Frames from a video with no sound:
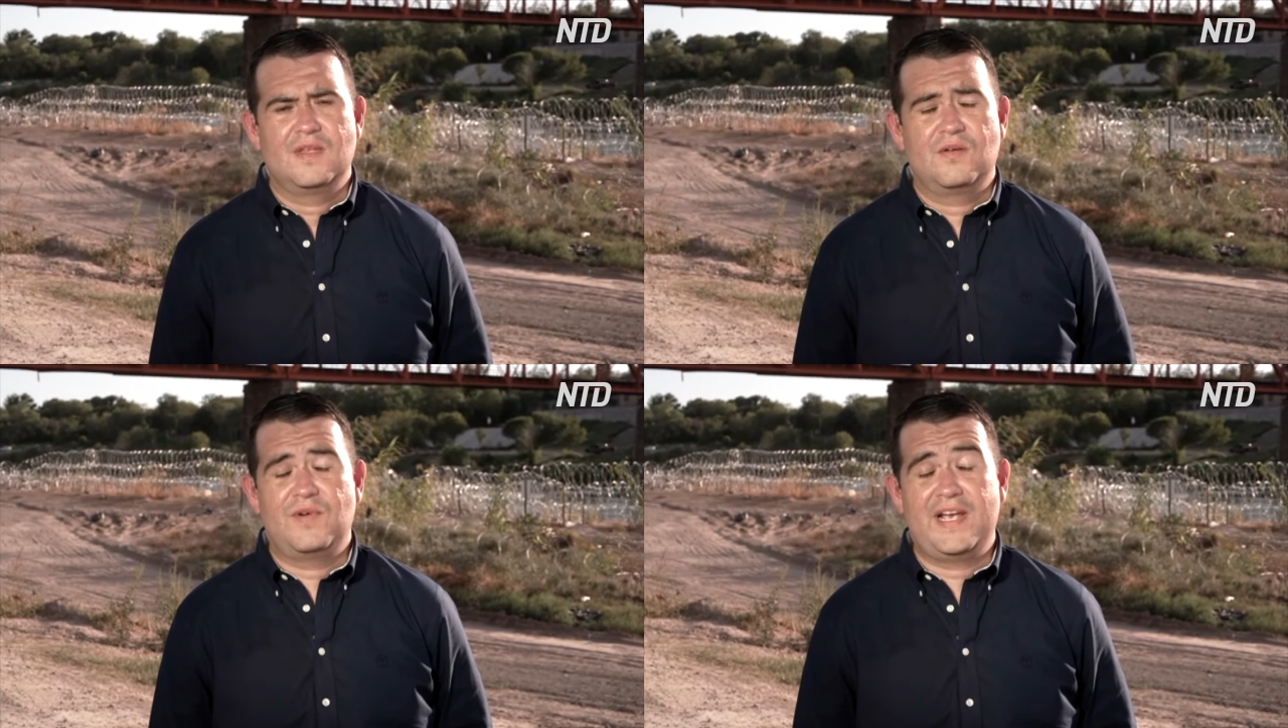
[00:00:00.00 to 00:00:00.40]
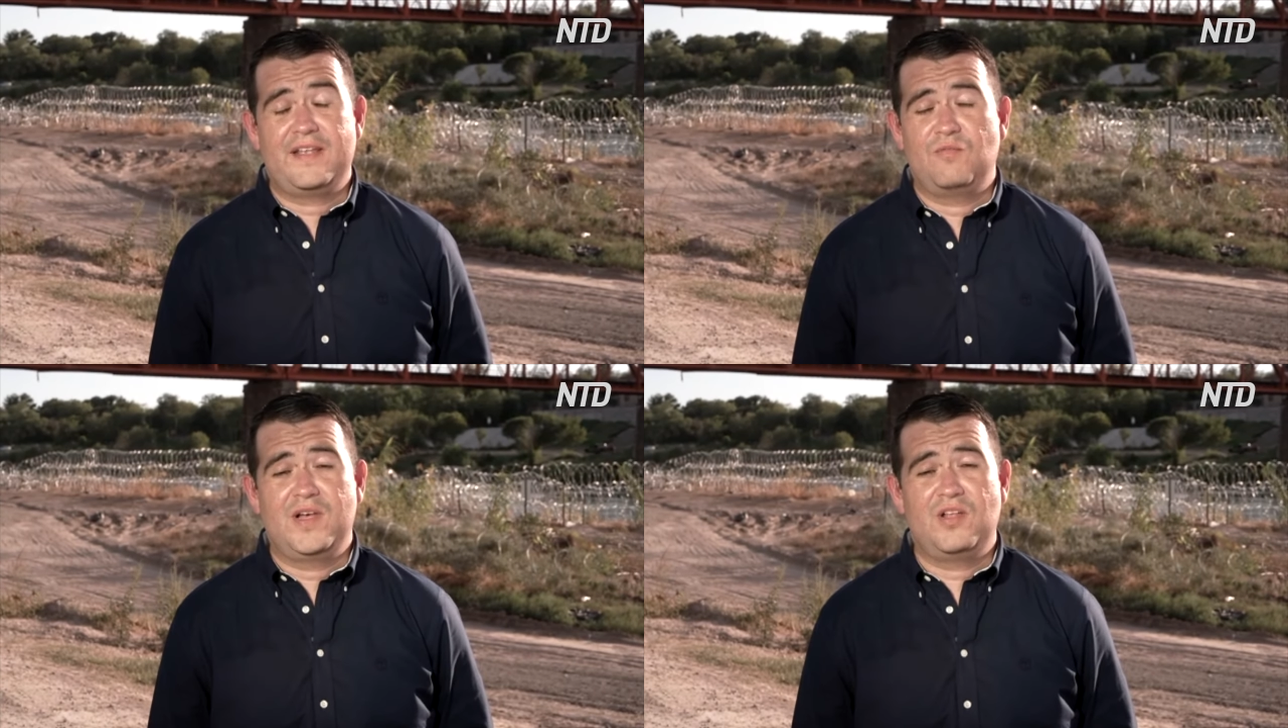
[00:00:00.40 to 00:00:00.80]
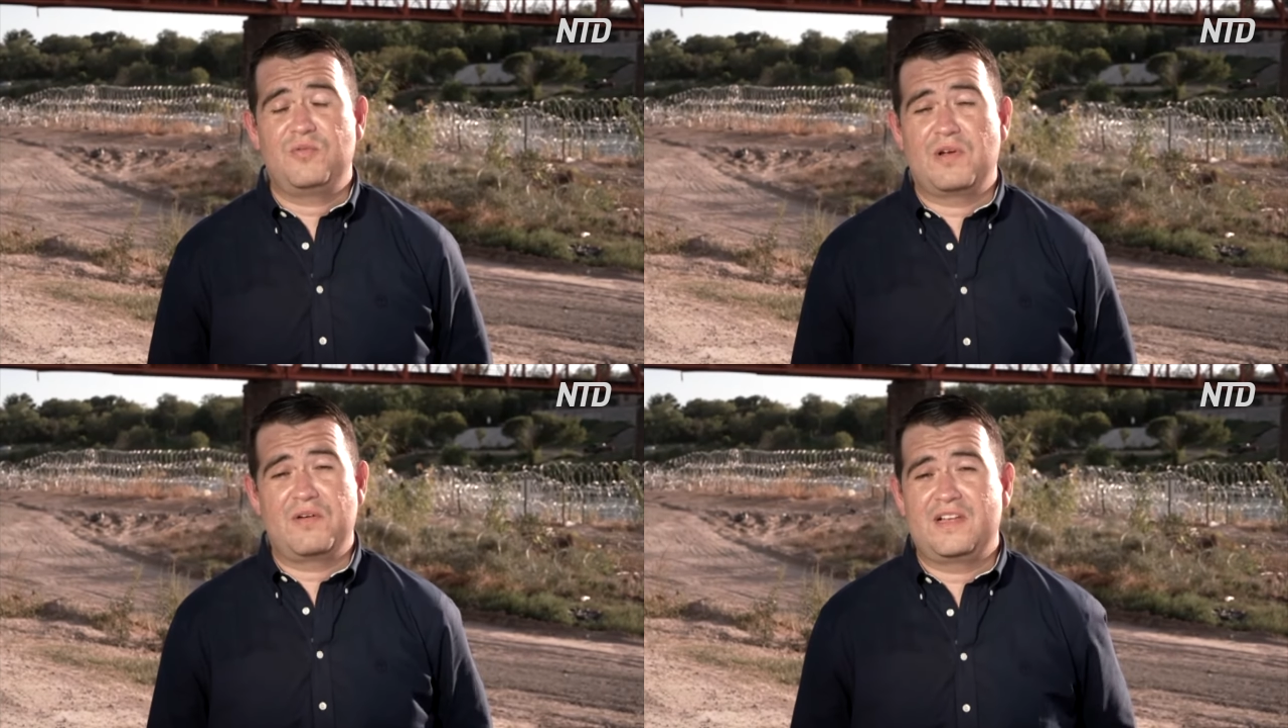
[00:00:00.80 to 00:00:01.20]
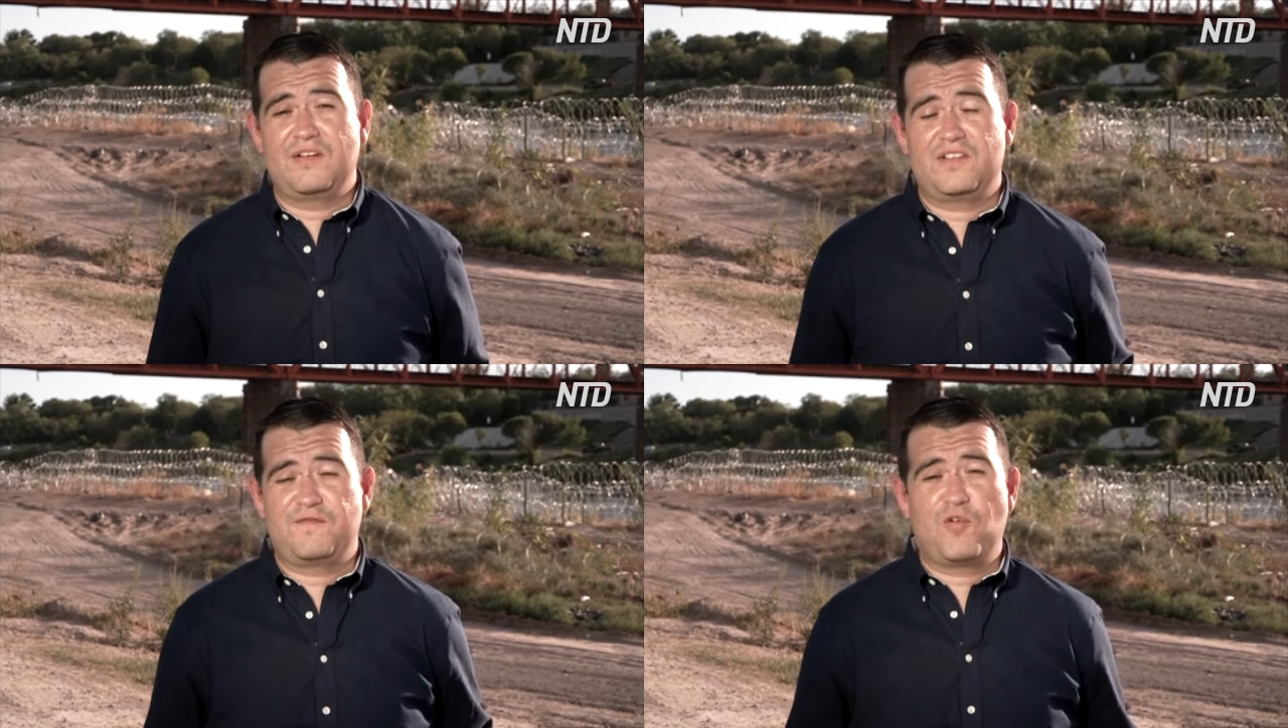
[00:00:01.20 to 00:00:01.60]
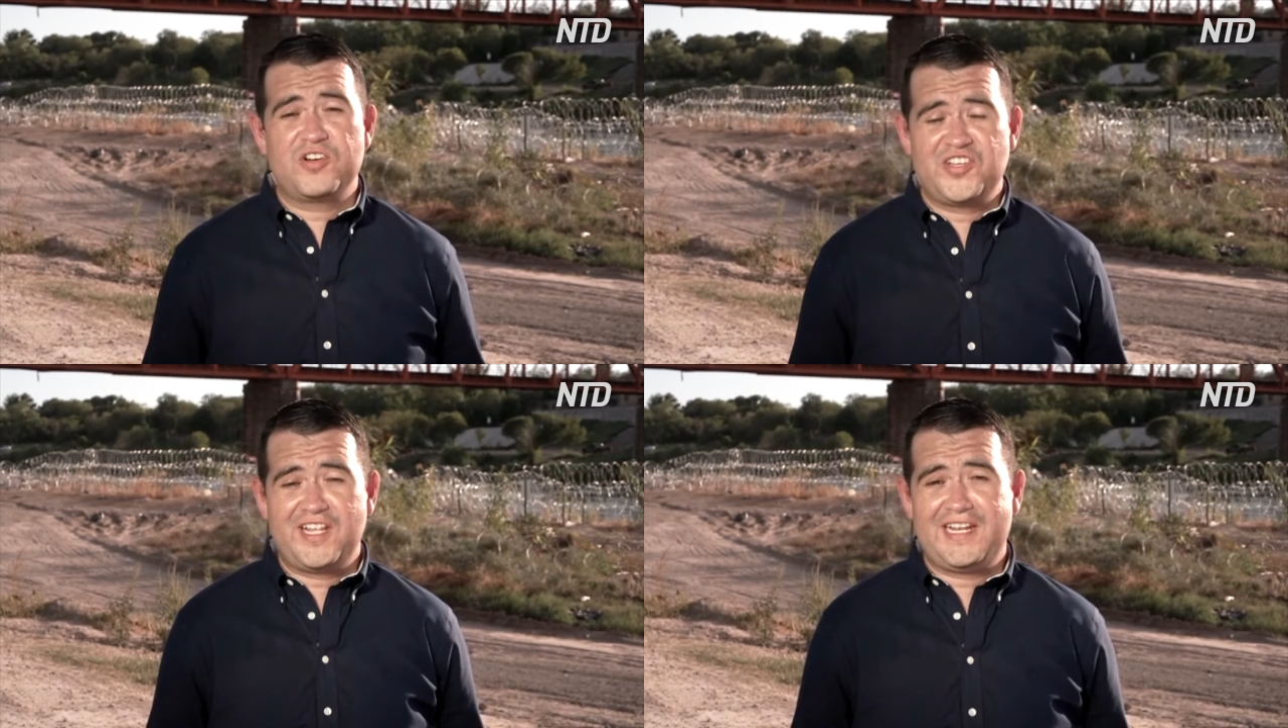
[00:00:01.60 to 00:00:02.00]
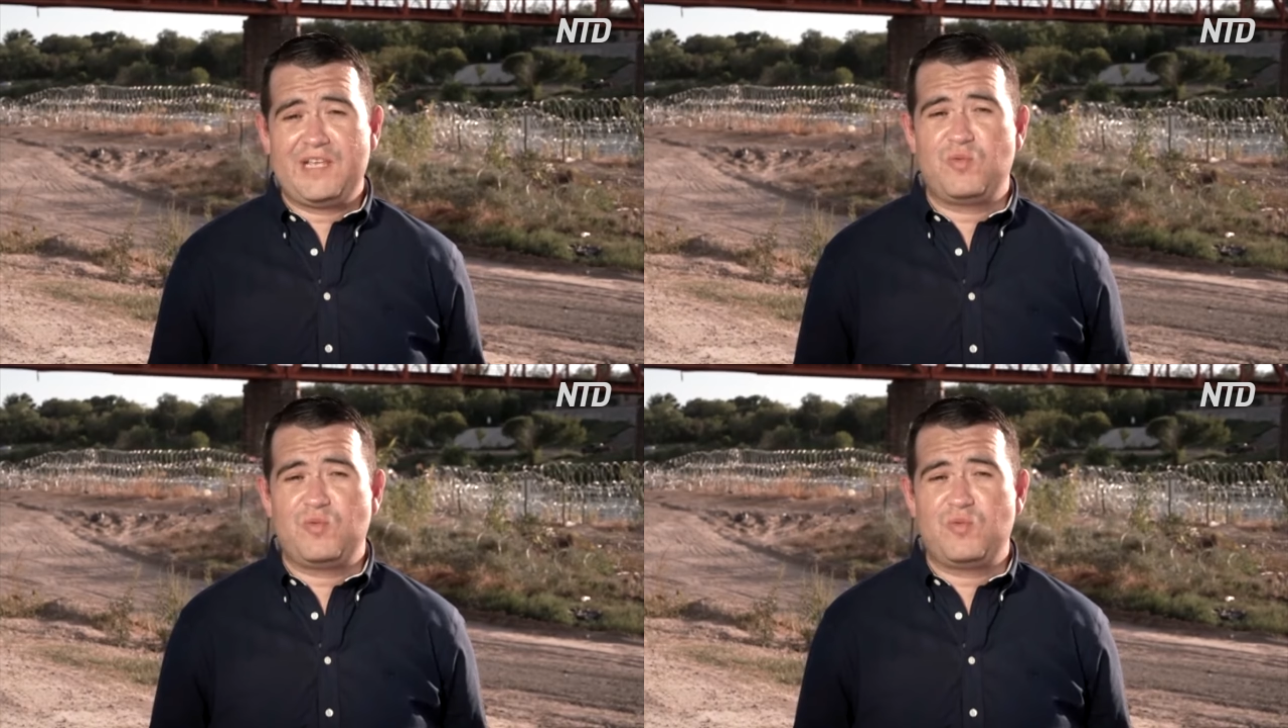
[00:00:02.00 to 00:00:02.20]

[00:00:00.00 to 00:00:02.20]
Right. Well, fortunately,